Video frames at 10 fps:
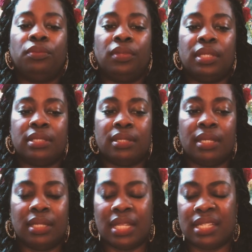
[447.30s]
this,
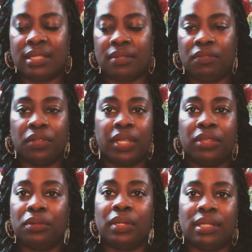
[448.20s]
and then that doesn't feel like
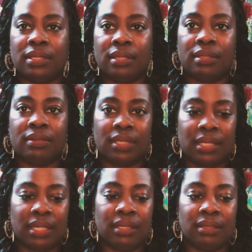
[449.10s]
the greatest, because you're just
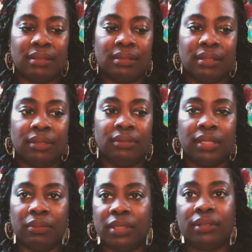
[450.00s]
like, no,
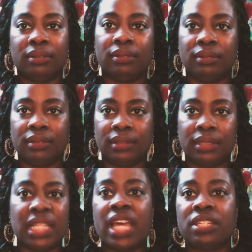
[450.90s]
I want to
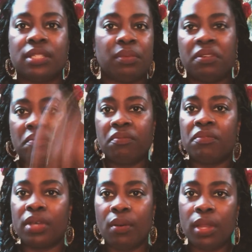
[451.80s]
slash them,
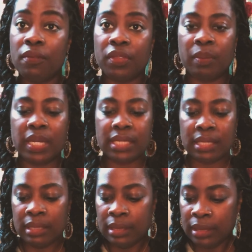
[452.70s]
go all over the place.
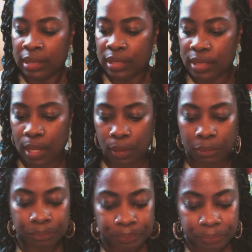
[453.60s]

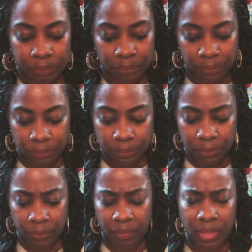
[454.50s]
So
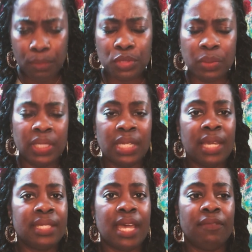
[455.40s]
it was really
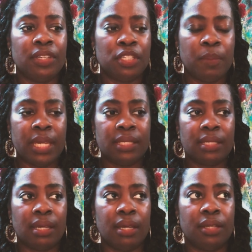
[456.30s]
nice having a space
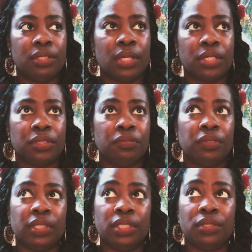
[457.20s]
to actually
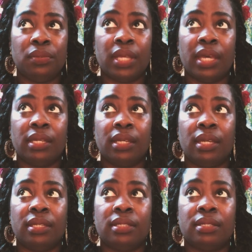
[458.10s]
freely do that.
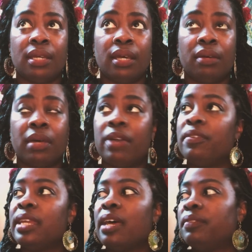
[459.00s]
And I've
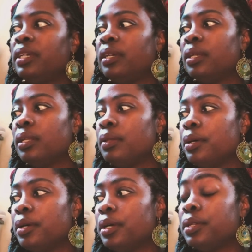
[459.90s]
been having
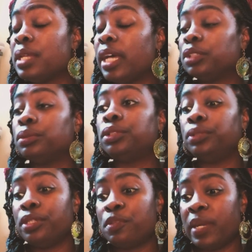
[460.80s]
an actual
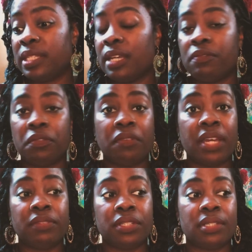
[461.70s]
studio space now for
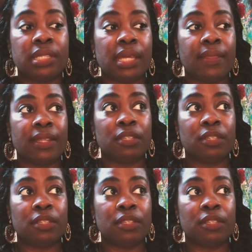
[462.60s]
5 years, and